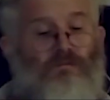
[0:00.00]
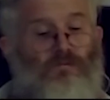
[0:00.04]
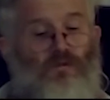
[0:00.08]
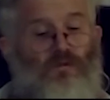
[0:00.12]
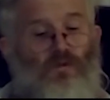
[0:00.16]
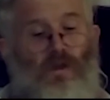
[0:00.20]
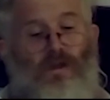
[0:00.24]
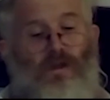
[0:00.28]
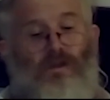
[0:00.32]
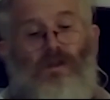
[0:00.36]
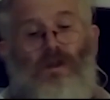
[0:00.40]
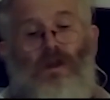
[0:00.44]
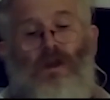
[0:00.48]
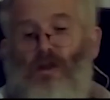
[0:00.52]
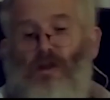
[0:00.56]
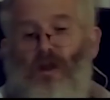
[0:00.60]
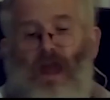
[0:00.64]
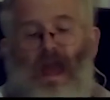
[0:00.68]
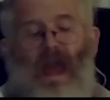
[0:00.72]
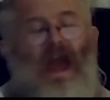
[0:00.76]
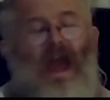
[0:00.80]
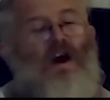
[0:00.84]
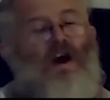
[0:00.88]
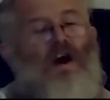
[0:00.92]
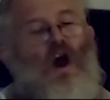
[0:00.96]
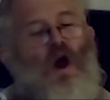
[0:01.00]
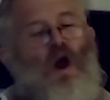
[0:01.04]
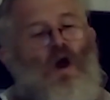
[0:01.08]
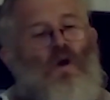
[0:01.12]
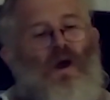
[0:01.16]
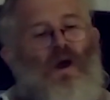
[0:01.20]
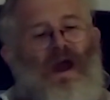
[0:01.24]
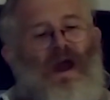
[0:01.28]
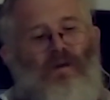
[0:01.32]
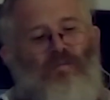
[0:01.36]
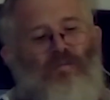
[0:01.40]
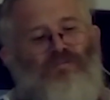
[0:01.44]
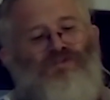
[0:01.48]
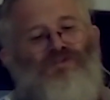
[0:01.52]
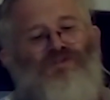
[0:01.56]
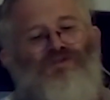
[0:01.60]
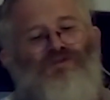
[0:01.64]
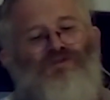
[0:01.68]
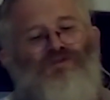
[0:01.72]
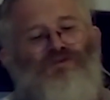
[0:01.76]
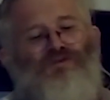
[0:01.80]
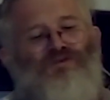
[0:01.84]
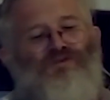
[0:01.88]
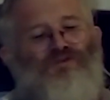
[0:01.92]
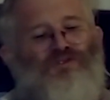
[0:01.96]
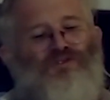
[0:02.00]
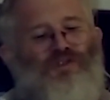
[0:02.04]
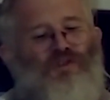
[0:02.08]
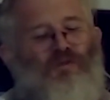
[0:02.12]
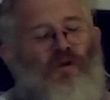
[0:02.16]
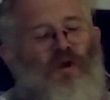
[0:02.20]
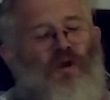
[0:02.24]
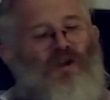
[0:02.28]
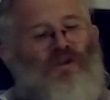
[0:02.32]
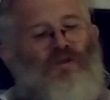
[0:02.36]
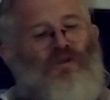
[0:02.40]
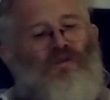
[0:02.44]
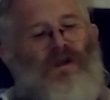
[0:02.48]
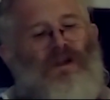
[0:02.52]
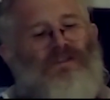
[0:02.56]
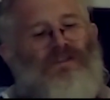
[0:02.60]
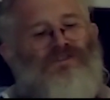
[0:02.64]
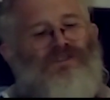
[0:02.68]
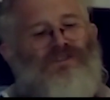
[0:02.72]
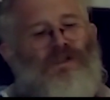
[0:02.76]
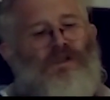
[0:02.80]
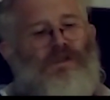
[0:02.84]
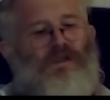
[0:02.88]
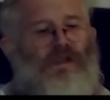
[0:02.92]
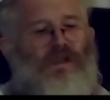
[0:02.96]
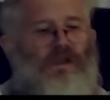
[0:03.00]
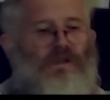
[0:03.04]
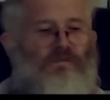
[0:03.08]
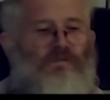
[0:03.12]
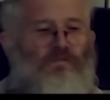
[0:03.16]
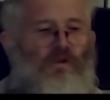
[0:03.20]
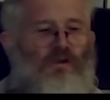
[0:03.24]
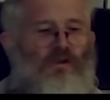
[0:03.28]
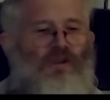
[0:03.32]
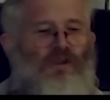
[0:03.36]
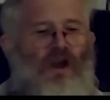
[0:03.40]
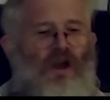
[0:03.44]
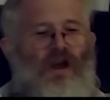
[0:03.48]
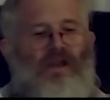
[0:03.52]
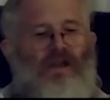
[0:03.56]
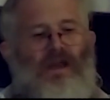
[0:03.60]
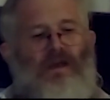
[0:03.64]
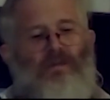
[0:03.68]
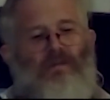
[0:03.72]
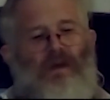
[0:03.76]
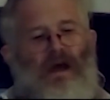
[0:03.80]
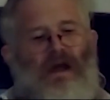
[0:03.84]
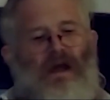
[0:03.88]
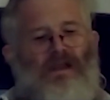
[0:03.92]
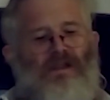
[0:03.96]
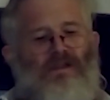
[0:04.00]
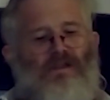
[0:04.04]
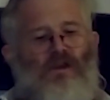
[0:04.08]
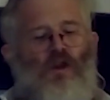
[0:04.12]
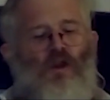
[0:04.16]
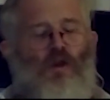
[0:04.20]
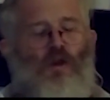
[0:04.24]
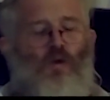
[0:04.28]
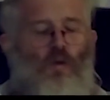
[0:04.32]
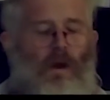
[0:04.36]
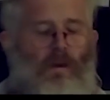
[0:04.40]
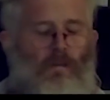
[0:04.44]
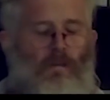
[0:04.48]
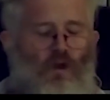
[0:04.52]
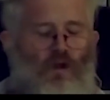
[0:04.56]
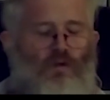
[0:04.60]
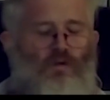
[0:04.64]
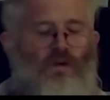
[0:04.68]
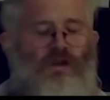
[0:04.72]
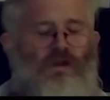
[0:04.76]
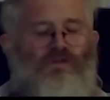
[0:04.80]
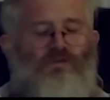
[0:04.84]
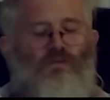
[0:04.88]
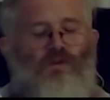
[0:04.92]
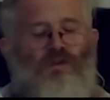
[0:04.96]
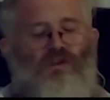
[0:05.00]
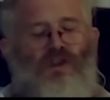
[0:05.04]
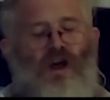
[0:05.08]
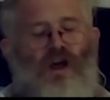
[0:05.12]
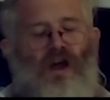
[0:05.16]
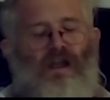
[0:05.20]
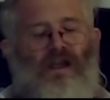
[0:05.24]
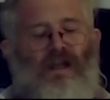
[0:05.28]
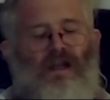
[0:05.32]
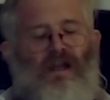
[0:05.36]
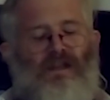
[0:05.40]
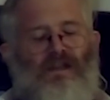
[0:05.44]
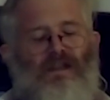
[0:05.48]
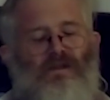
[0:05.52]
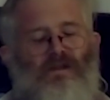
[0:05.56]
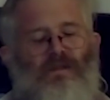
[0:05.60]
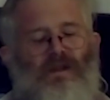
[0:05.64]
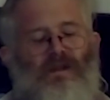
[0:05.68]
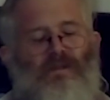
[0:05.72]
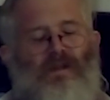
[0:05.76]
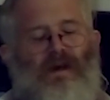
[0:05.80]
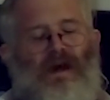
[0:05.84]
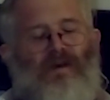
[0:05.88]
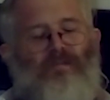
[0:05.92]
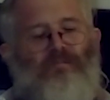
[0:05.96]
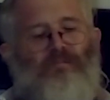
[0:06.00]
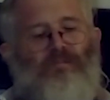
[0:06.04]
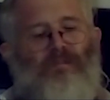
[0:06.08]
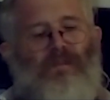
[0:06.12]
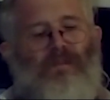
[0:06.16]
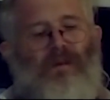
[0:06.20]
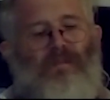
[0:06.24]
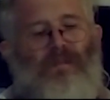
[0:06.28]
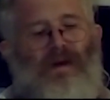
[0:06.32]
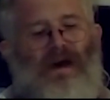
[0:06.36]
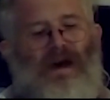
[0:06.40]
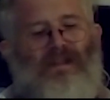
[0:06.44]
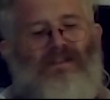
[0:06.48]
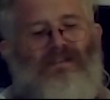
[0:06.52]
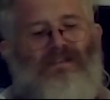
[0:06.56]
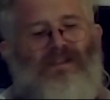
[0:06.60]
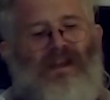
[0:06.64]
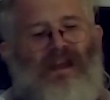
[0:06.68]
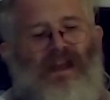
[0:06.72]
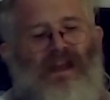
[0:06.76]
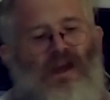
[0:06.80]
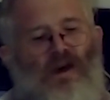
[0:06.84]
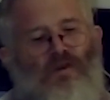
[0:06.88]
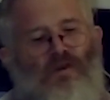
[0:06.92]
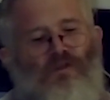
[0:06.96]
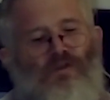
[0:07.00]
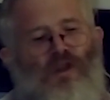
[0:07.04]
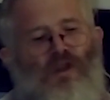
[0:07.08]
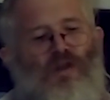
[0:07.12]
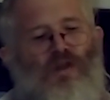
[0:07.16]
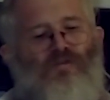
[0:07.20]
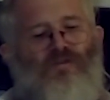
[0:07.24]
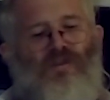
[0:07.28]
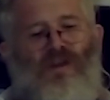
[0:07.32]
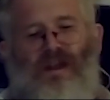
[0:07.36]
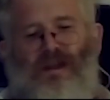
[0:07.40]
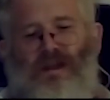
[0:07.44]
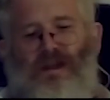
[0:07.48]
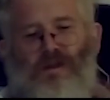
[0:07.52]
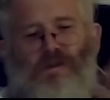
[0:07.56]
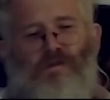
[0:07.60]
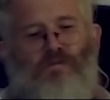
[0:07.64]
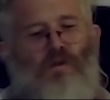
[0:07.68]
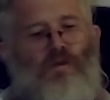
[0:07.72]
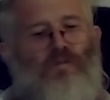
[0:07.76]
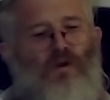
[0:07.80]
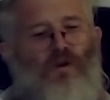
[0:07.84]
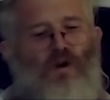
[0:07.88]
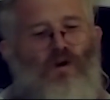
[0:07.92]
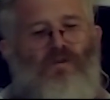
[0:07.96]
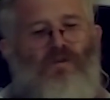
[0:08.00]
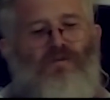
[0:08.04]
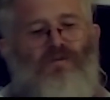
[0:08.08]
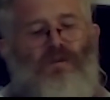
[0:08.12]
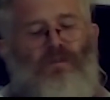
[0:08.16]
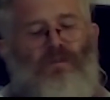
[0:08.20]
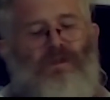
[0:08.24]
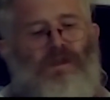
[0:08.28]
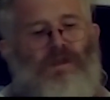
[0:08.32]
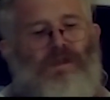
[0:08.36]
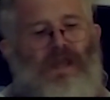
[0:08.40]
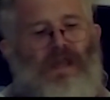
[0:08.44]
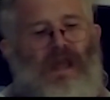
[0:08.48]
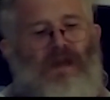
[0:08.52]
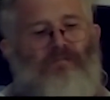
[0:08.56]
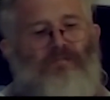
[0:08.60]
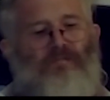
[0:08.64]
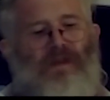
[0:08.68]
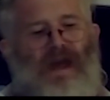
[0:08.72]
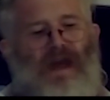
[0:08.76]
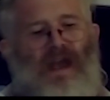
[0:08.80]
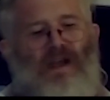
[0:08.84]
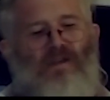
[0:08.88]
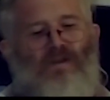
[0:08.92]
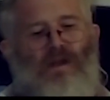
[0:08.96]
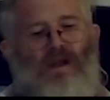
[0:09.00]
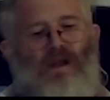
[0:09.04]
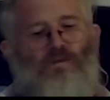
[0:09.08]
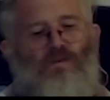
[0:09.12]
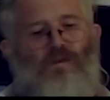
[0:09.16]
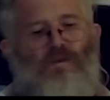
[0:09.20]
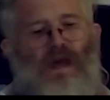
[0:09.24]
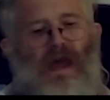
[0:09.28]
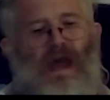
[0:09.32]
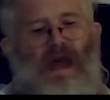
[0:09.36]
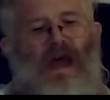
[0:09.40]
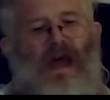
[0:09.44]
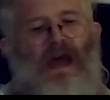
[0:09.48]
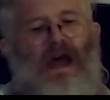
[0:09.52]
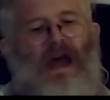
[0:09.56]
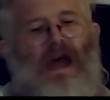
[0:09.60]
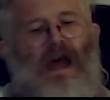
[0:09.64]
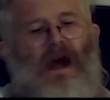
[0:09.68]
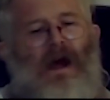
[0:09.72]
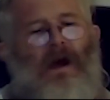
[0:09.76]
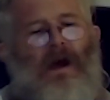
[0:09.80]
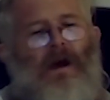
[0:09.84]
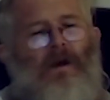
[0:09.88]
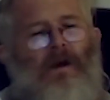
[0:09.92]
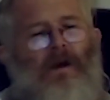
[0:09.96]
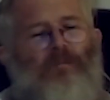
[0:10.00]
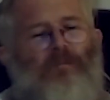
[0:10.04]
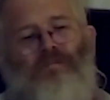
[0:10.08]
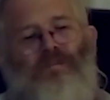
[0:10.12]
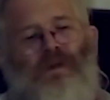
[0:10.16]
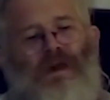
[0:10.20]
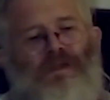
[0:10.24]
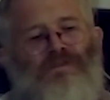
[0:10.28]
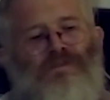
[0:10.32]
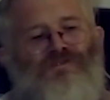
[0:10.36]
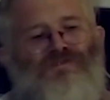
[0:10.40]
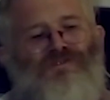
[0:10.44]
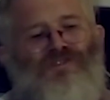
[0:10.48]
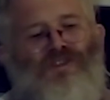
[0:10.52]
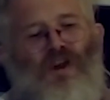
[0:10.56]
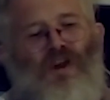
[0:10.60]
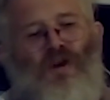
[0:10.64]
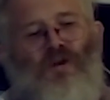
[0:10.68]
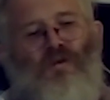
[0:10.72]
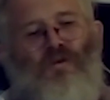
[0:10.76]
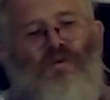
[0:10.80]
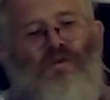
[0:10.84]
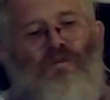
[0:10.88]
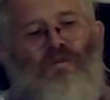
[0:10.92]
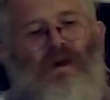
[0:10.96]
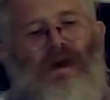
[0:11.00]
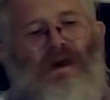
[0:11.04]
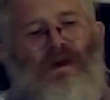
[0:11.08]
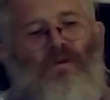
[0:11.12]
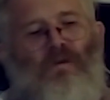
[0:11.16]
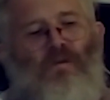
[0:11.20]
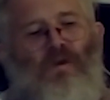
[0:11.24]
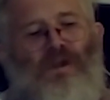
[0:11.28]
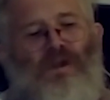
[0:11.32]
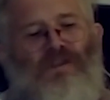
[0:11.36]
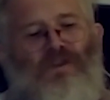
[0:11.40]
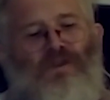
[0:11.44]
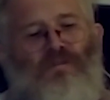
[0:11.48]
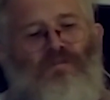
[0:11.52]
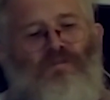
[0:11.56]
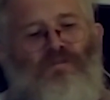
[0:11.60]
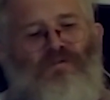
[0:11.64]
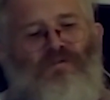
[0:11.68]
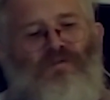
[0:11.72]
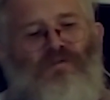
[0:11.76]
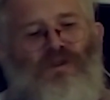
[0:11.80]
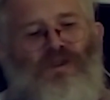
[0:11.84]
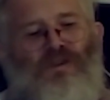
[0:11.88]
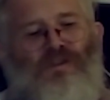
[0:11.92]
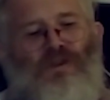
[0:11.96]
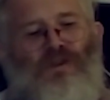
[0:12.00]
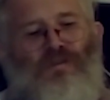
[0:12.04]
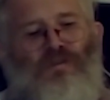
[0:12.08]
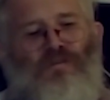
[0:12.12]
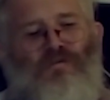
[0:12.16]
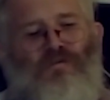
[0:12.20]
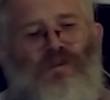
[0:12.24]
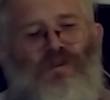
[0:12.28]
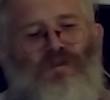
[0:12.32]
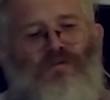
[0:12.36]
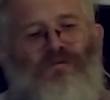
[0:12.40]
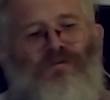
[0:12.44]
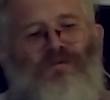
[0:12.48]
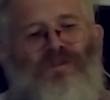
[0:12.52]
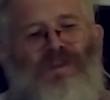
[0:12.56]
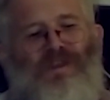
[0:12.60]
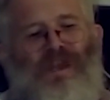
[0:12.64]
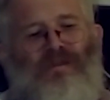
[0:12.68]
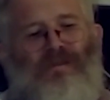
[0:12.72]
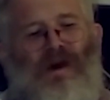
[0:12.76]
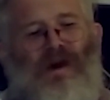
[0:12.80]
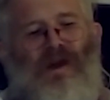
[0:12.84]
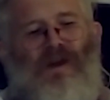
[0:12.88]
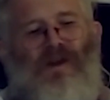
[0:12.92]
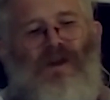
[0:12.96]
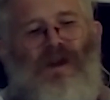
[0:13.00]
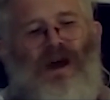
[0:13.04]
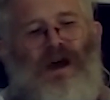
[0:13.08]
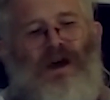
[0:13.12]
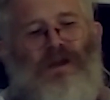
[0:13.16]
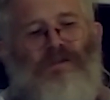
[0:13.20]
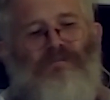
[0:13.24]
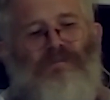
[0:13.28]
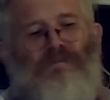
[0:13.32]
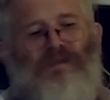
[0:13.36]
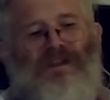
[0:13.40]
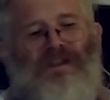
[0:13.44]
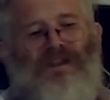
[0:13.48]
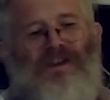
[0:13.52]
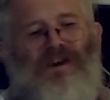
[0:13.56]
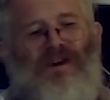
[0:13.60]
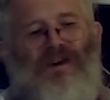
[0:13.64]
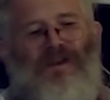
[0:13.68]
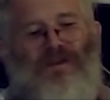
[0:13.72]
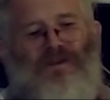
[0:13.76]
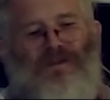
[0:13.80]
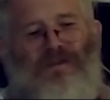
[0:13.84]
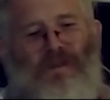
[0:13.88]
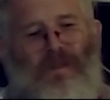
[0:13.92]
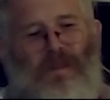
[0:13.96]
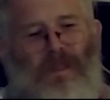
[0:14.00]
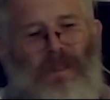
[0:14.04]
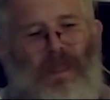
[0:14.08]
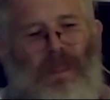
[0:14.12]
Great. Great. Two more questions, because we're talking a little, or one more question. We're talking a little bit about healthcare products. We're both from the same background with that. Best show. What do you prefer? Do you prefer FEMA or Hospital R?